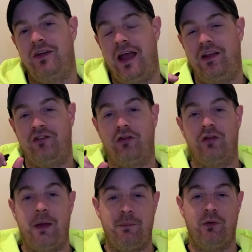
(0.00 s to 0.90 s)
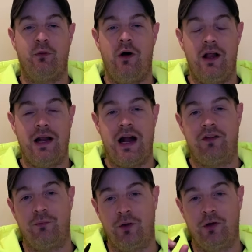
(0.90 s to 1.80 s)
It's just a bit of wall
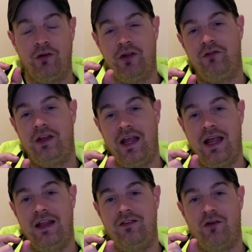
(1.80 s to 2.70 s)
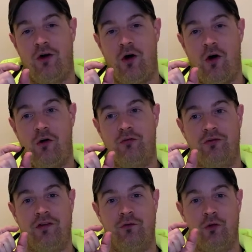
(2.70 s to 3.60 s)
art, but I'm going to give you a hint
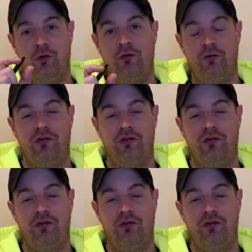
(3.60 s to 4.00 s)
of the roof.